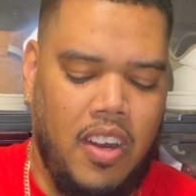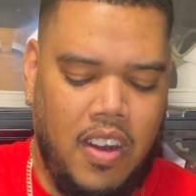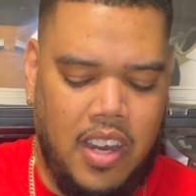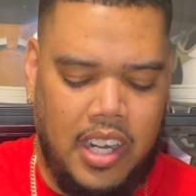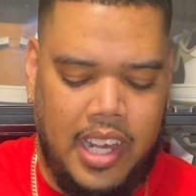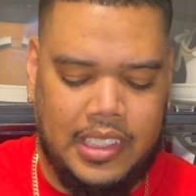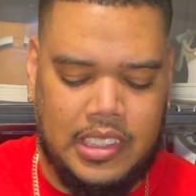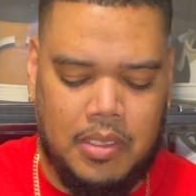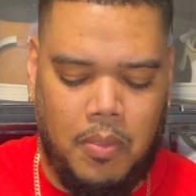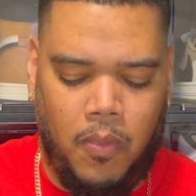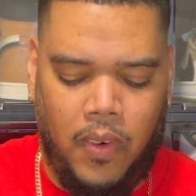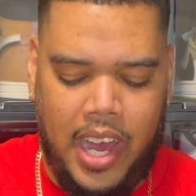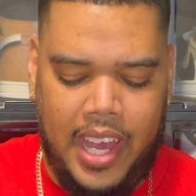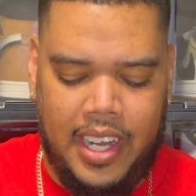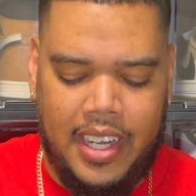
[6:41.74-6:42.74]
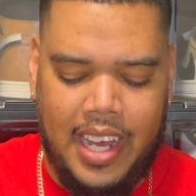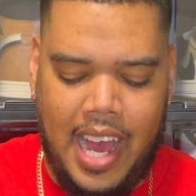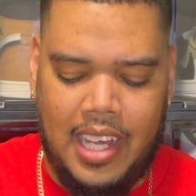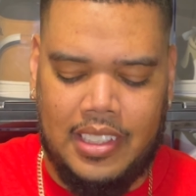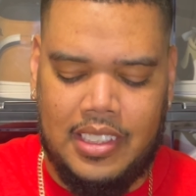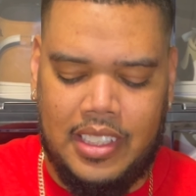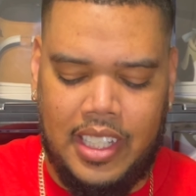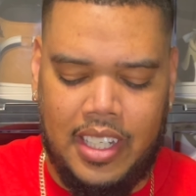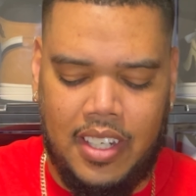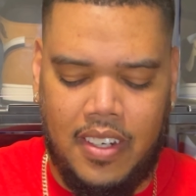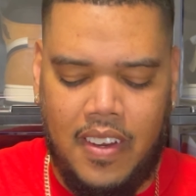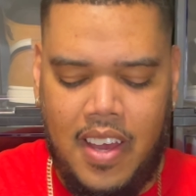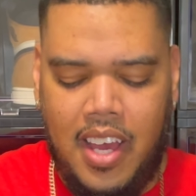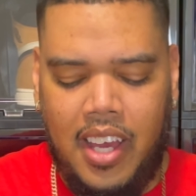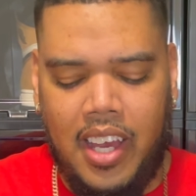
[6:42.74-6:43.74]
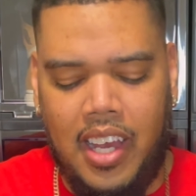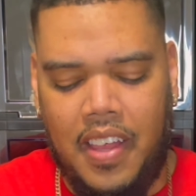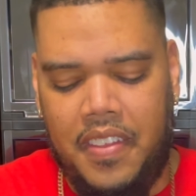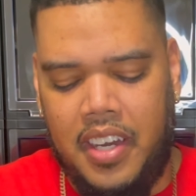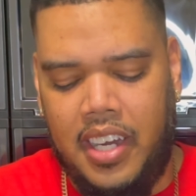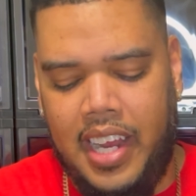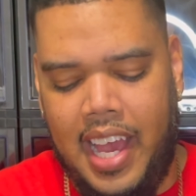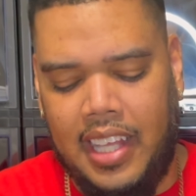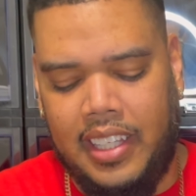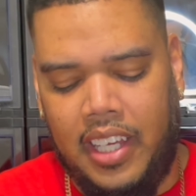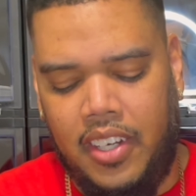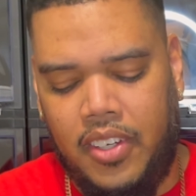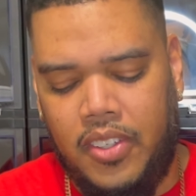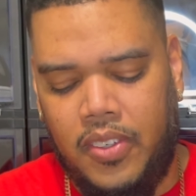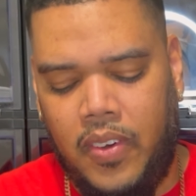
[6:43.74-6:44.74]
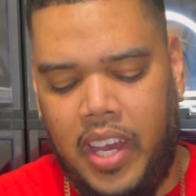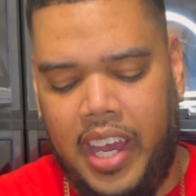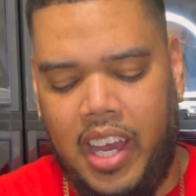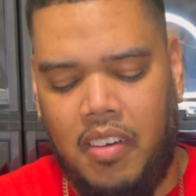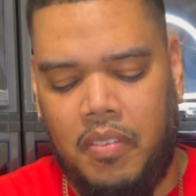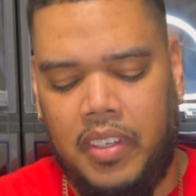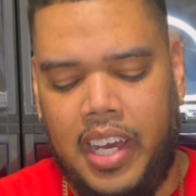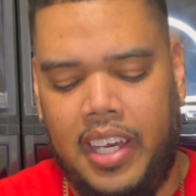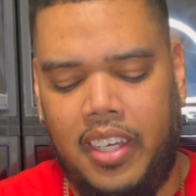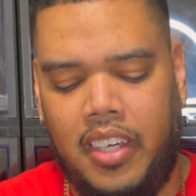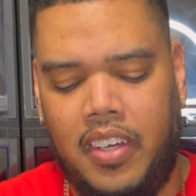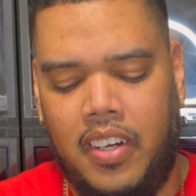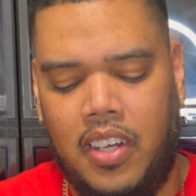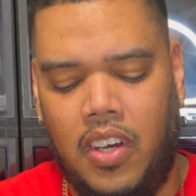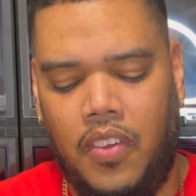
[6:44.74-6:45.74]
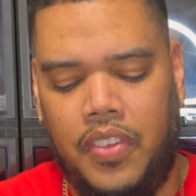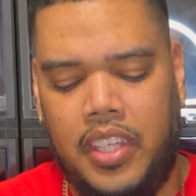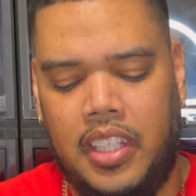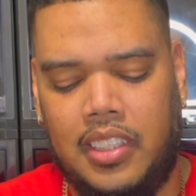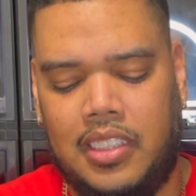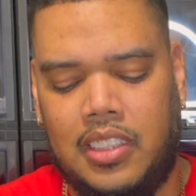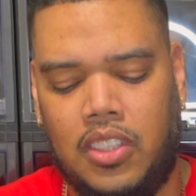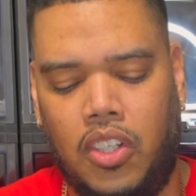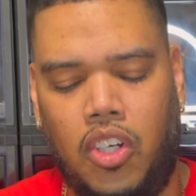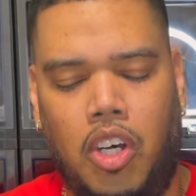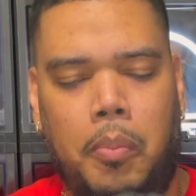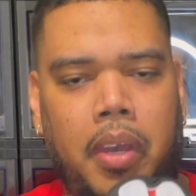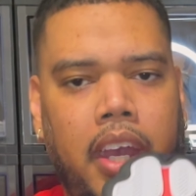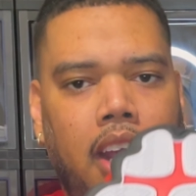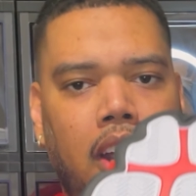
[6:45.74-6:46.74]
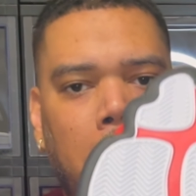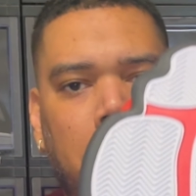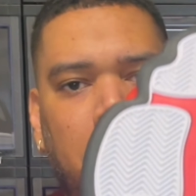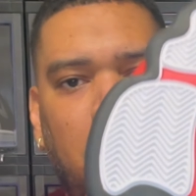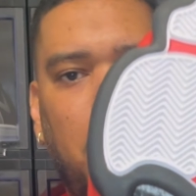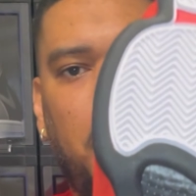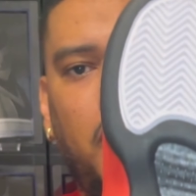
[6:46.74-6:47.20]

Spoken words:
are like some white dots there. Other than that, they do have like, this zoom air bubble